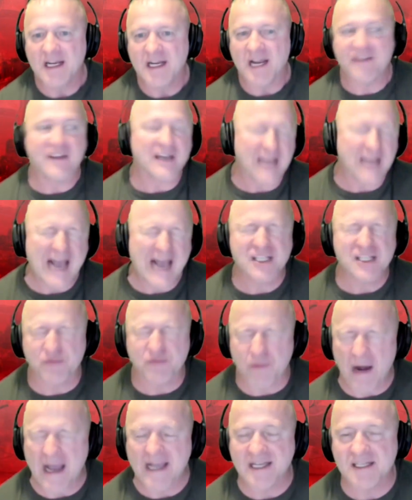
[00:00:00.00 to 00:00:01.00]
In the
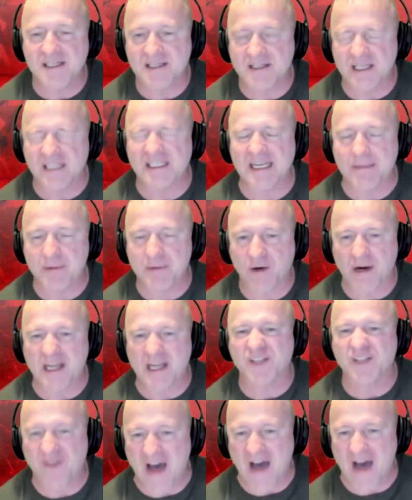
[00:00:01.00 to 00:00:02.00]
last race, the
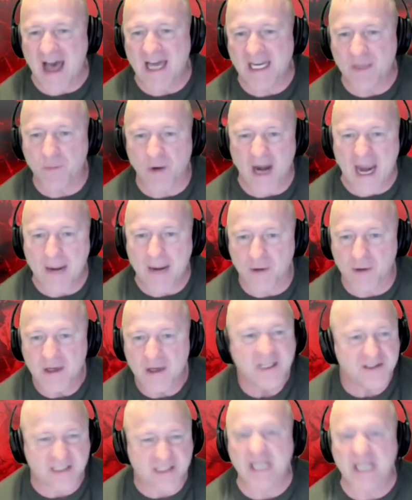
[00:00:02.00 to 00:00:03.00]
Democrats finally were able
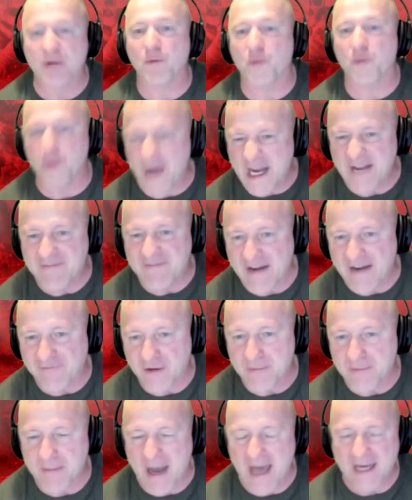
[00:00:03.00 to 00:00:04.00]
to get rid of
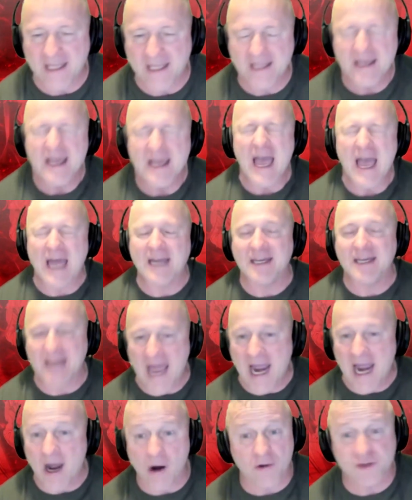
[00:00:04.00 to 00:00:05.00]
everybody. And
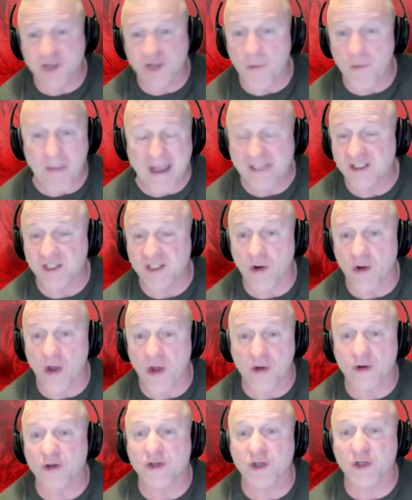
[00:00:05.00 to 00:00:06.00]
now Joe Manchin no
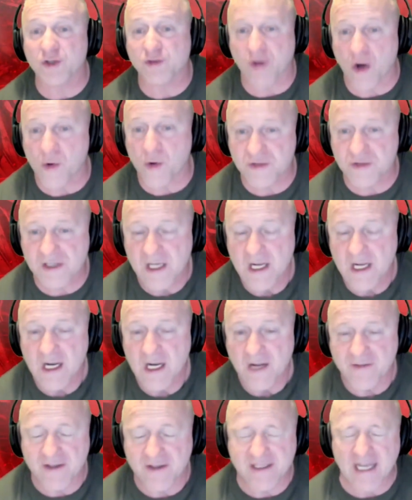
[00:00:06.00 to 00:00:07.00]
longer controls
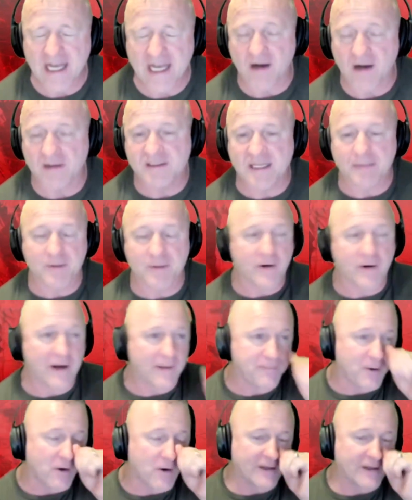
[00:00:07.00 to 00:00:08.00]
the daggone
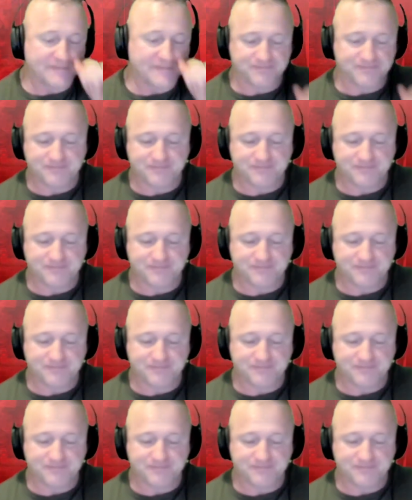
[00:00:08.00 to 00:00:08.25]
Democratic Party.